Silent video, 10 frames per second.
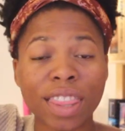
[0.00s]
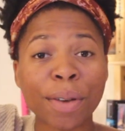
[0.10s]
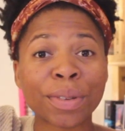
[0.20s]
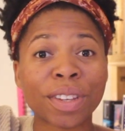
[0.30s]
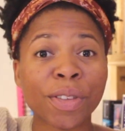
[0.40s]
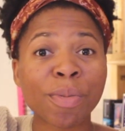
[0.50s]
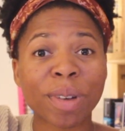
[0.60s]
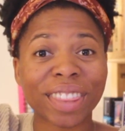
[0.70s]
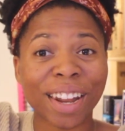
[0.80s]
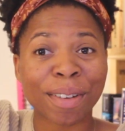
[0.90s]
That was another
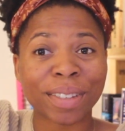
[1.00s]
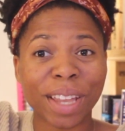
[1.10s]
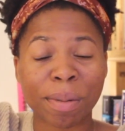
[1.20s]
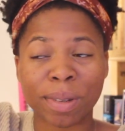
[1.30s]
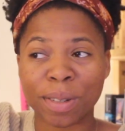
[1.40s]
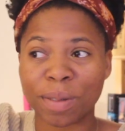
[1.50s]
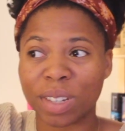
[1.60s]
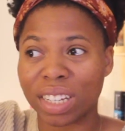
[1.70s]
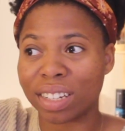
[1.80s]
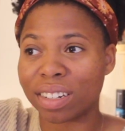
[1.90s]
book that I was able to
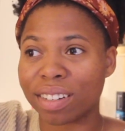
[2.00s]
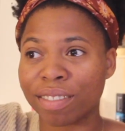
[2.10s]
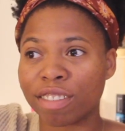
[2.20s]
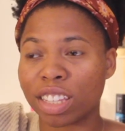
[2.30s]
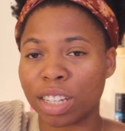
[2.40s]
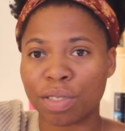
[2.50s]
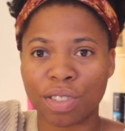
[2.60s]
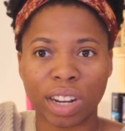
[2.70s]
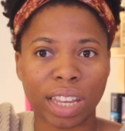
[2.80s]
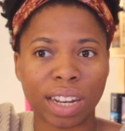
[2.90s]
read, really
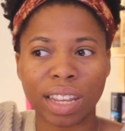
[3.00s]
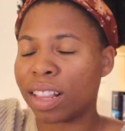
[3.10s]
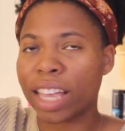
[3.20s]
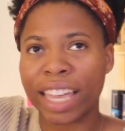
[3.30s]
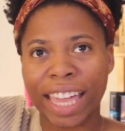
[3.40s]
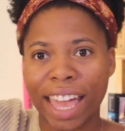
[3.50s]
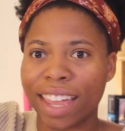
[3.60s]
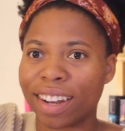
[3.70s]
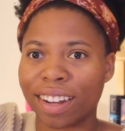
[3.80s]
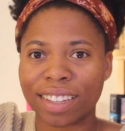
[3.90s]
enjoyed it.
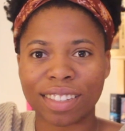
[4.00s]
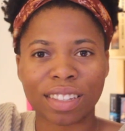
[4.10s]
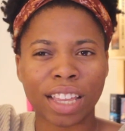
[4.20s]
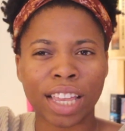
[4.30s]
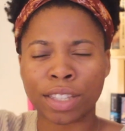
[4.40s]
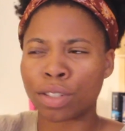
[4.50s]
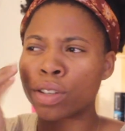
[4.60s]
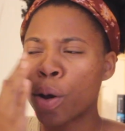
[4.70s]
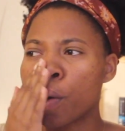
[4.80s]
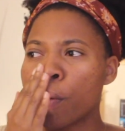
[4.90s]
Again, it's
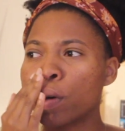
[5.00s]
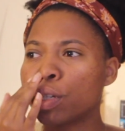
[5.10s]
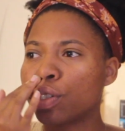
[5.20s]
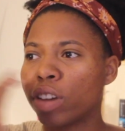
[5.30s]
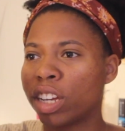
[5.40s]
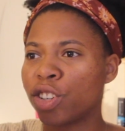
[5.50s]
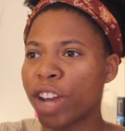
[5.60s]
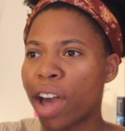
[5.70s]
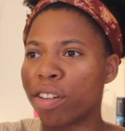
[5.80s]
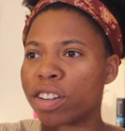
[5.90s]
so strange
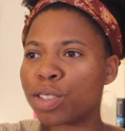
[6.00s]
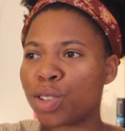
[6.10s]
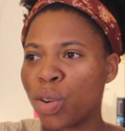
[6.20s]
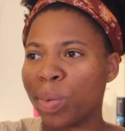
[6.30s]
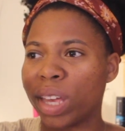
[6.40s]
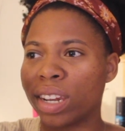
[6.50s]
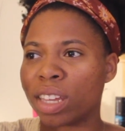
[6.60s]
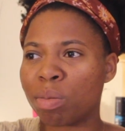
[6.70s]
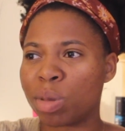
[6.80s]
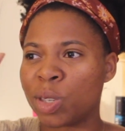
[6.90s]
how a dystopian
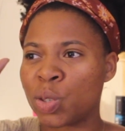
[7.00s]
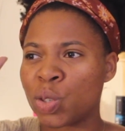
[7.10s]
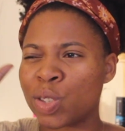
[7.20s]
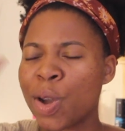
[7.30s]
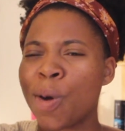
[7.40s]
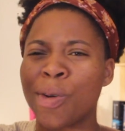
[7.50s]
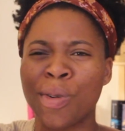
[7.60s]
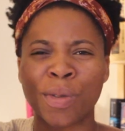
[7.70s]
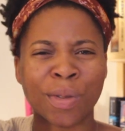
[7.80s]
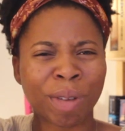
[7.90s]
can be
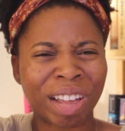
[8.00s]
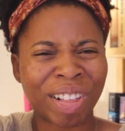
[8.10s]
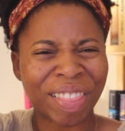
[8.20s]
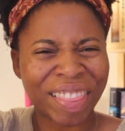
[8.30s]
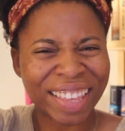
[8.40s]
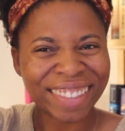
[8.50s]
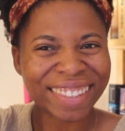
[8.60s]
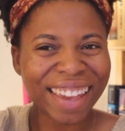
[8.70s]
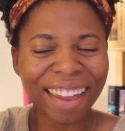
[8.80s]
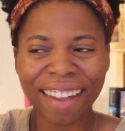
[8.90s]
so
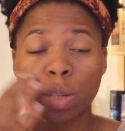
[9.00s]
realistic.